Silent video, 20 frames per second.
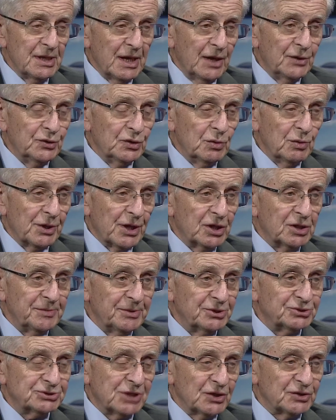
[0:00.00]
and knew were going to be
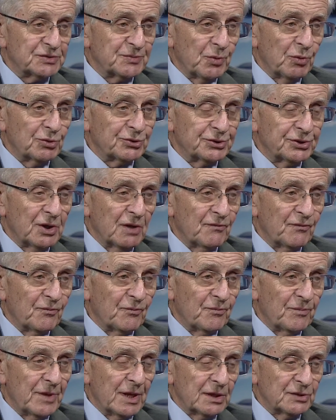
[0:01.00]
transported off
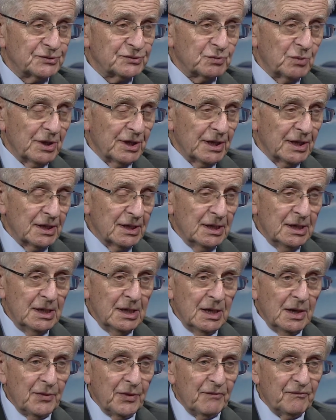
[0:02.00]
elsewhere,
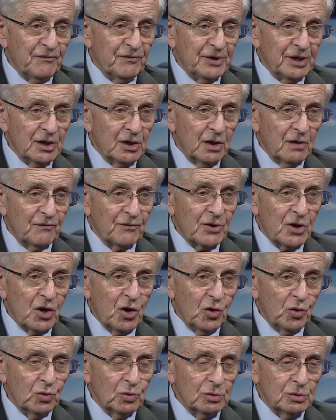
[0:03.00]
the fear of
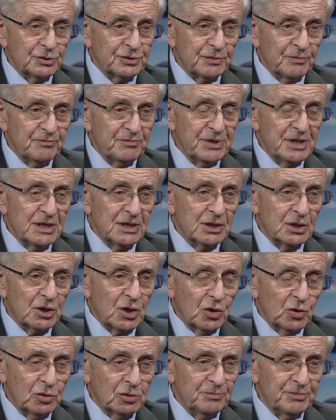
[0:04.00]
cold, being
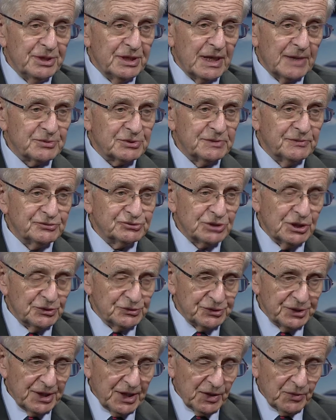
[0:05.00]
absolutely
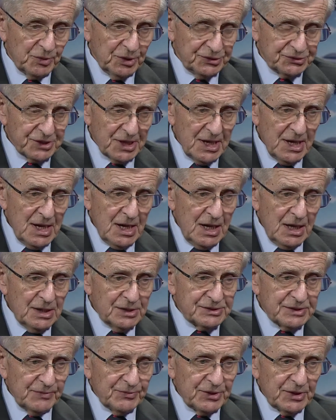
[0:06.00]
frozen. In other words,
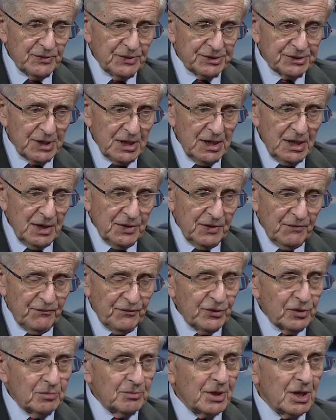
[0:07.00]
something that the
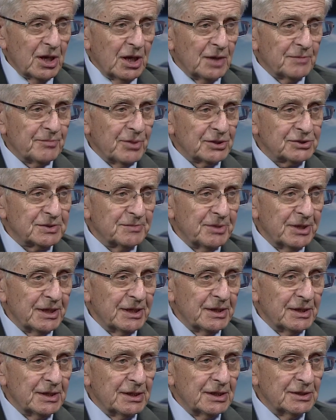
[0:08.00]
film can't
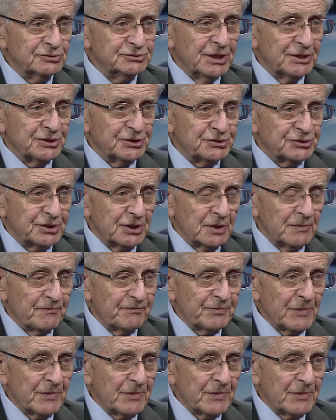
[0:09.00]
possibly register.